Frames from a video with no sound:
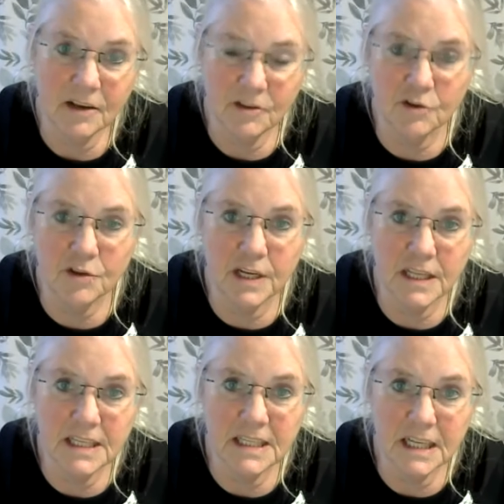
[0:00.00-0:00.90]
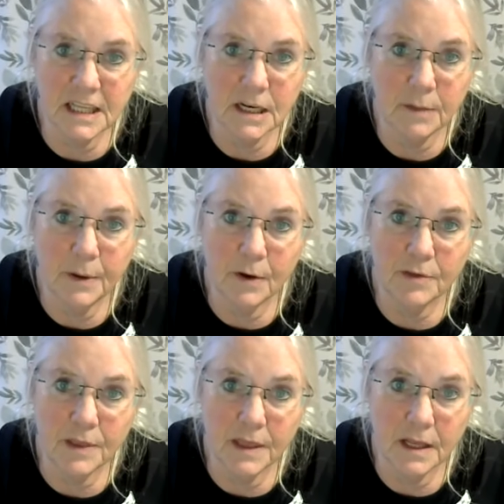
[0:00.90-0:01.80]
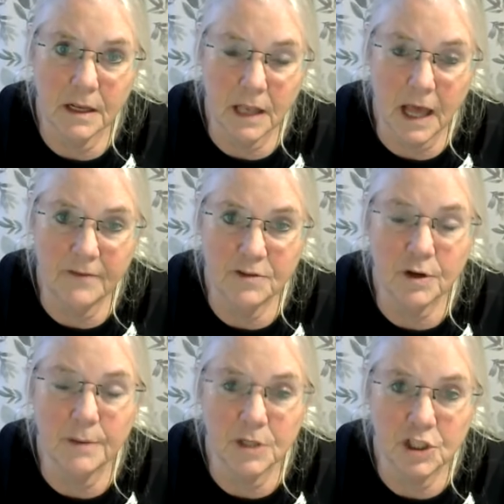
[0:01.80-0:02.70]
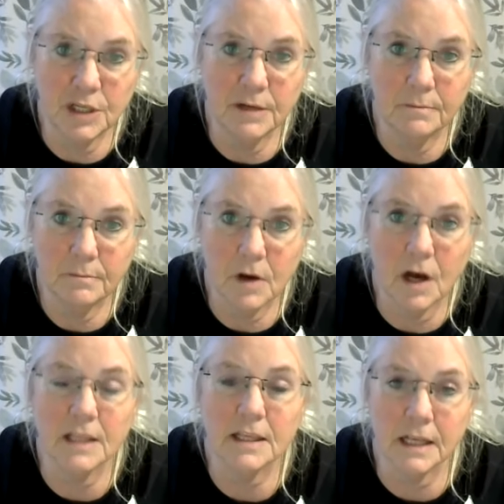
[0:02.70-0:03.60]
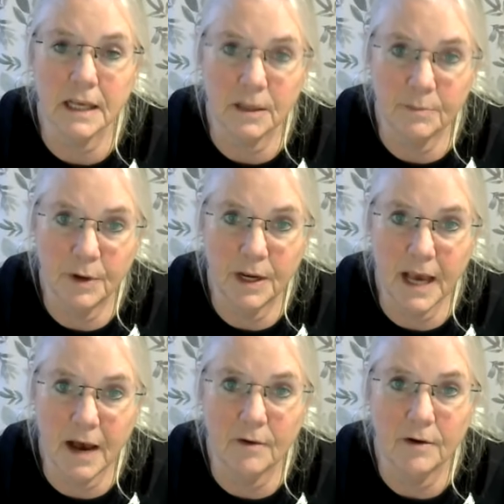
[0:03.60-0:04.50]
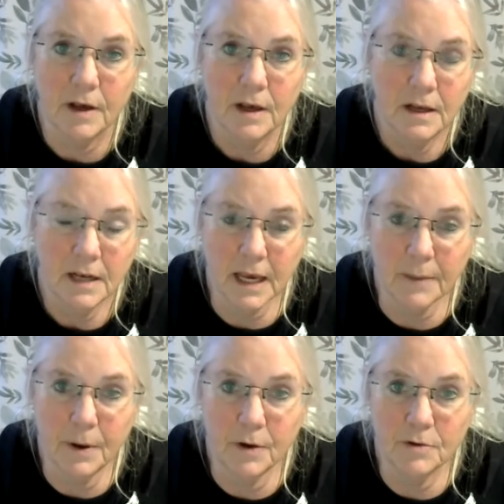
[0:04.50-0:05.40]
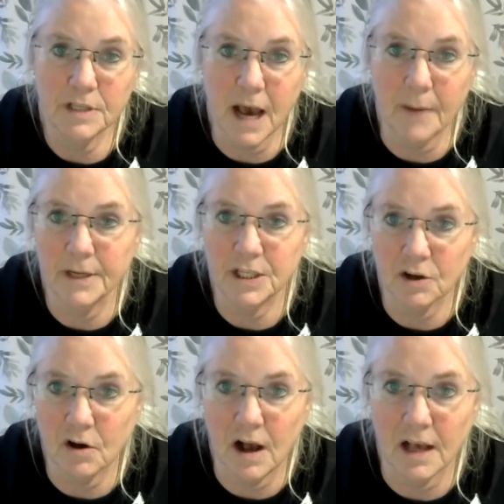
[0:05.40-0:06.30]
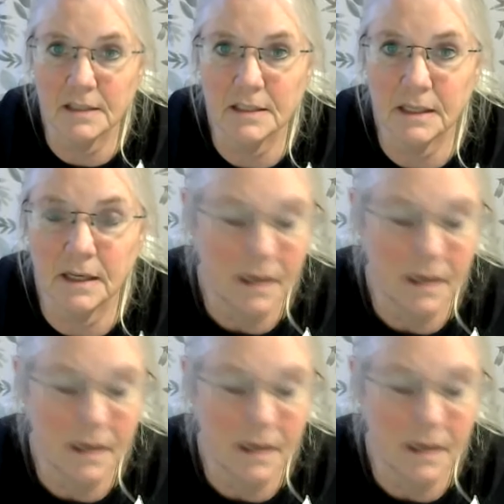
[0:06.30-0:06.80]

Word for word: because there's an assistant that appears in the live stream, and she constantly is putting out like a post, how much it costs.